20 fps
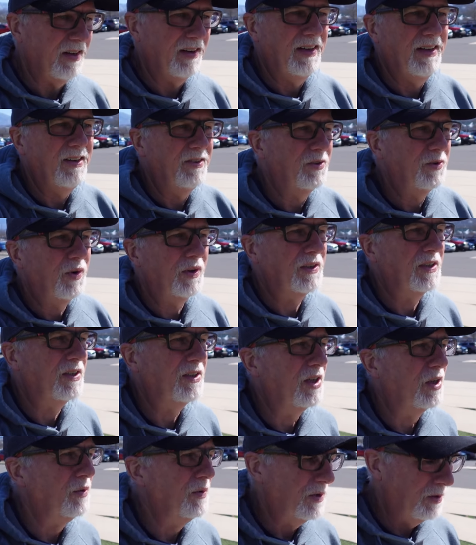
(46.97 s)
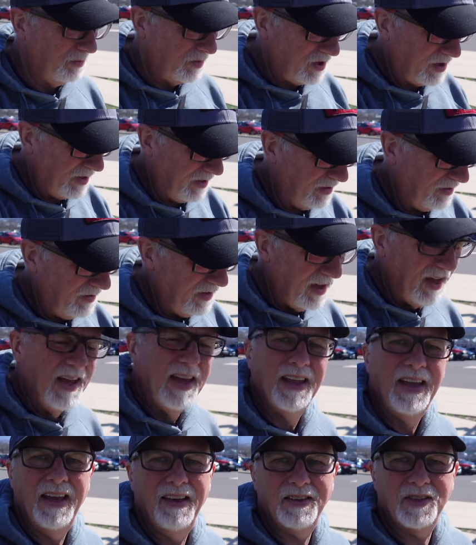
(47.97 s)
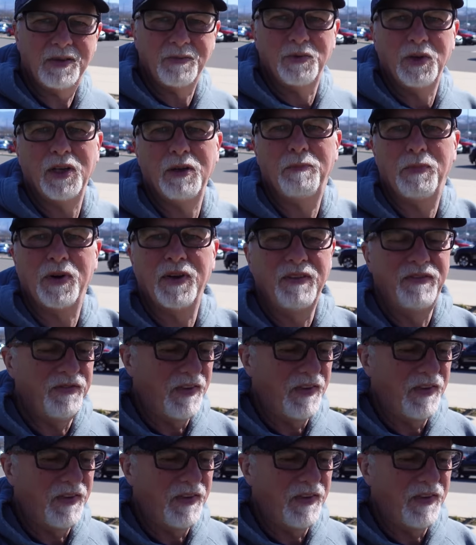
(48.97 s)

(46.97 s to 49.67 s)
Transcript: here, he don't know what to do with himself. They have some really pretty